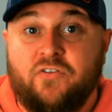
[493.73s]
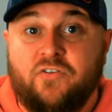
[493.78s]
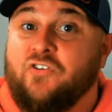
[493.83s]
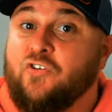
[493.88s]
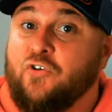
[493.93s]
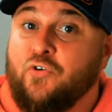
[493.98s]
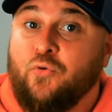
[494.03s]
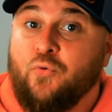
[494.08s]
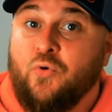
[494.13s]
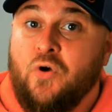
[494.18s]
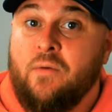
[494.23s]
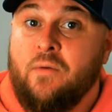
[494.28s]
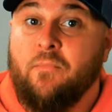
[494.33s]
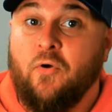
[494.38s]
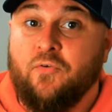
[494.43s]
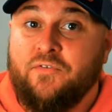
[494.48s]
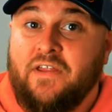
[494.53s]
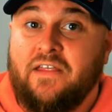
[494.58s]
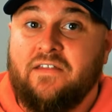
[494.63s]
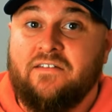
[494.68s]
2
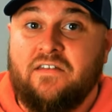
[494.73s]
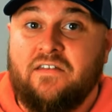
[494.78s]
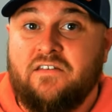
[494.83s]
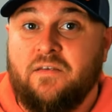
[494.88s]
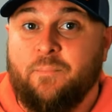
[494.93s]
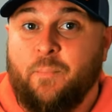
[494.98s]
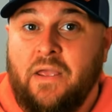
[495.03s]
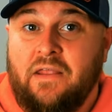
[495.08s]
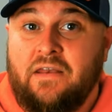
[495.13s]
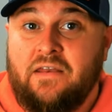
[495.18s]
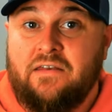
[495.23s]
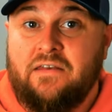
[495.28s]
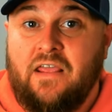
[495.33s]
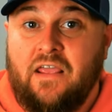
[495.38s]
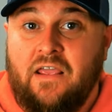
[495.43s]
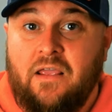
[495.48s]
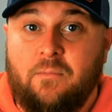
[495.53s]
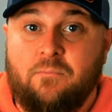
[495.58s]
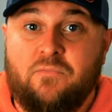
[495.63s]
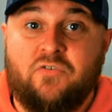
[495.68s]
most anticipated
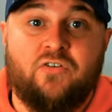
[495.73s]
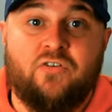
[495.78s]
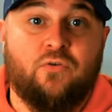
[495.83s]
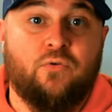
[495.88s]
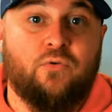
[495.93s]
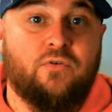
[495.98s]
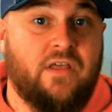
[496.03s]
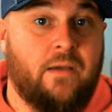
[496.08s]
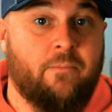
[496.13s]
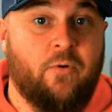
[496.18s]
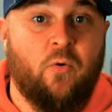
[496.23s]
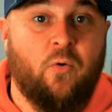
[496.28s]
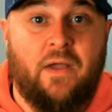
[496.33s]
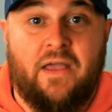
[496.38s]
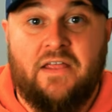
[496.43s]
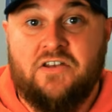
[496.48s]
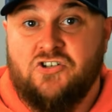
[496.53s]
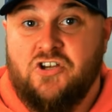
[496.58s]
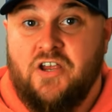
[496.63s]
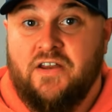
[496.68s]
game to demo
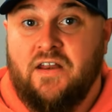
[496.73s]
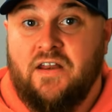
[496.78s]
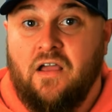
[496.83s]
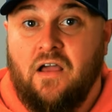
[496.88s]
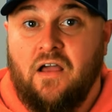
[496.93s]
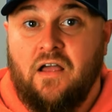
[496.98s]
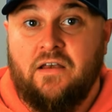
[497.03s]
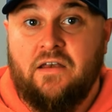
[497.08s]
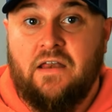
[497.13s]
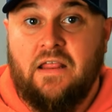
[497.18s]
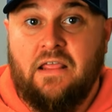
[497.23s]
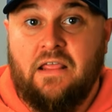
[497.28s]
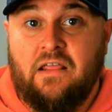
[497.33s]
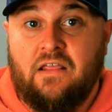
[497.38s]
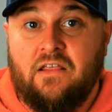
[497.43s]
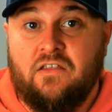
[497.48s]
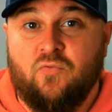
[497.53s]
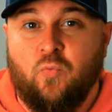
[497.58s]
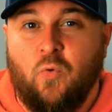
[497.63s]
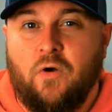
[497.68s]
at Gen Con
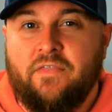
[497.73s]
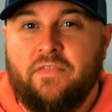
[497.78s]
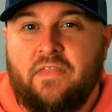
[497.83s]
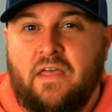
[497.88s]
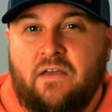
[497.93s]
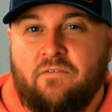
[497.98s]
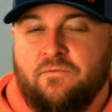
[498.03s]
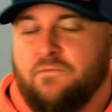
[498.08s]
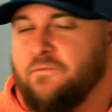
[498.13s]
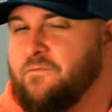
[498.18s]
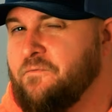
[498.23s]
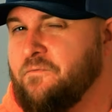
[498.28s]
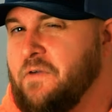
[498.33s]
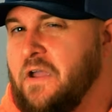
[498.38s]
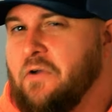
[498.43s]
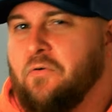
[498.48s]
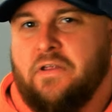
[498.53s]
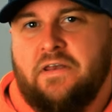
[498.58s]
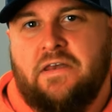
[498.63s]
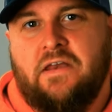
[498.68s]
is one that
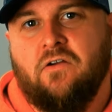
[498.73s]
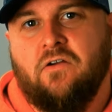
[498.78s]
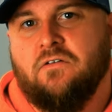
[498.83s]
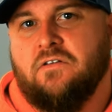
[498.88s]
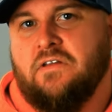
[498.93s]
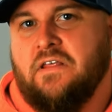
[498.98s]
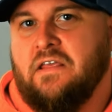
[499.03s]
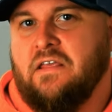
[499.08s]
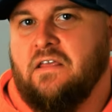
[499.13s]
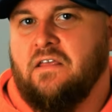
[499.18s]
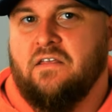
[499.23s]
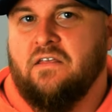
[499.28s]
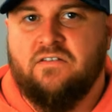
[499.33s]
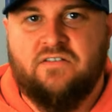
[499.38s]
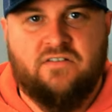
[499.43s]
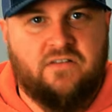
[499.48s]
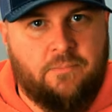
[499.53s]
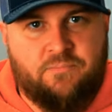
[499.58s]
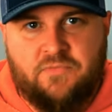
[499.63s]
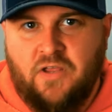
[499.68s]
very nearly
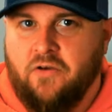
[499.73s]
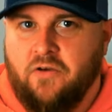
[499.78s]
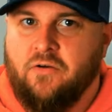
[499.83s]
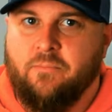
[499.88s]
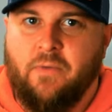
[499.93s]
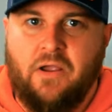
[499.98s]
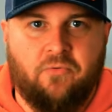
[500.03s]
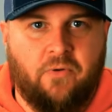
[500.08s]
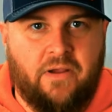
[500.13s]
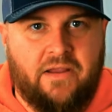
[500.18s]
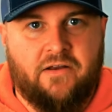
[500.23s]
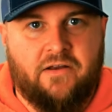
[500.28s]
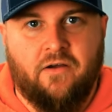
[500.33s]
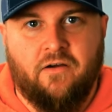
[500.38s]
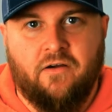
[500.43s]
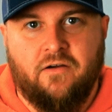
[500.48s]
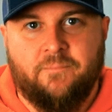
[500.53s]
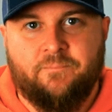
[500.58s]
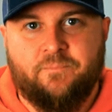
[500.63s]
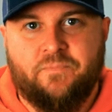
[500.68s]
slipped under my
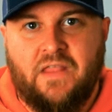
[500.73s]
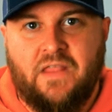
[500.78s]
radar,